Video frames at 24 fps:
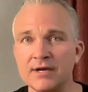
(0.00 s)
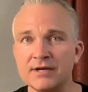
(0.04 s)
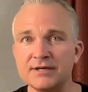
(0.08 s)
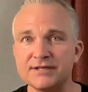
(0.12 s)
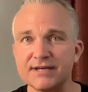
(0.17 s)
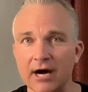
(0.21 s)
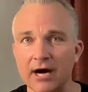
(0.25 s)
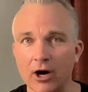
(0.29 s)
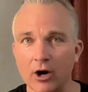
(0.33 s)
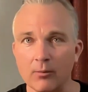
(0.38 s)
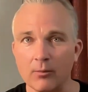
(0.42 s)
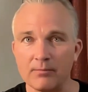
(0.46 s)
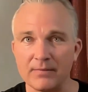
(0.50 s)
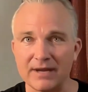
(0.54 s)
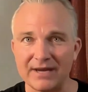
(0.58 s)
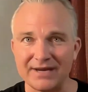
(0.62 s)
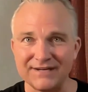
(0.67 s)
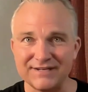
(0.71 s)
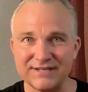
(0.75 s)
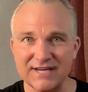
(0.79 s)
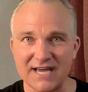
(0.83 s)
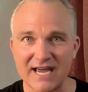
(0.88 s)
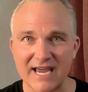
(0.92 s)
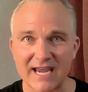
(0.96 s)
to help
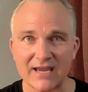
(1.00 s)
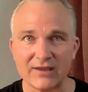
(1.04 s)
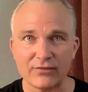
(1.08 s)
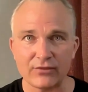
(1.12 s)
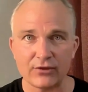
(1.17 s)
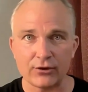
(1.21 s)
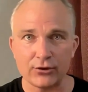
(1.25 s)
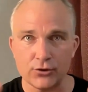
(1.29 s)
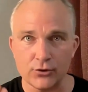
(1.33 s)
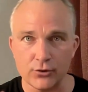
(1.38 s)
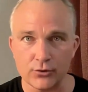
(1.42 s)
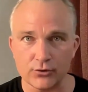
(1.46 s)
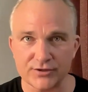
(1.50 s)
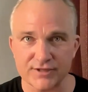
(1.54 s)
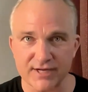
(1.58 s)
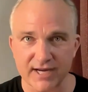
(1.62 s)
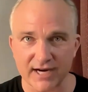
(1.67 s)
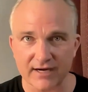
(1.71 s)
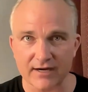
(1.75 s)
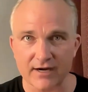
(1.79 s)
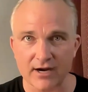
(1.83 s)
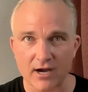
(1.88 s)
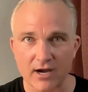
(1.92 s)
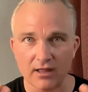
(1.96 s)
me take the new
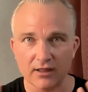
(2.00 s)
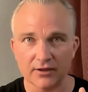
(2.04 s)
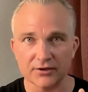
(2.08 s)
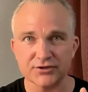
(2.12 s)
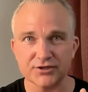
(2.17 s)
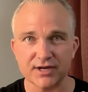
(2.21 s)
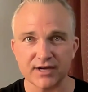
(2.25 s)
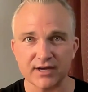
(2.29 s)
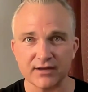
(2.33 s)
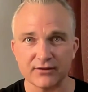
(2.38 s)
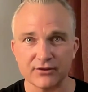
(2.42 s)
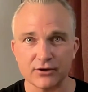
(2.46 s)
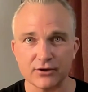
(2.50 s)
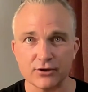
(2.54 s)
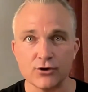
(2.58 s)
technology and the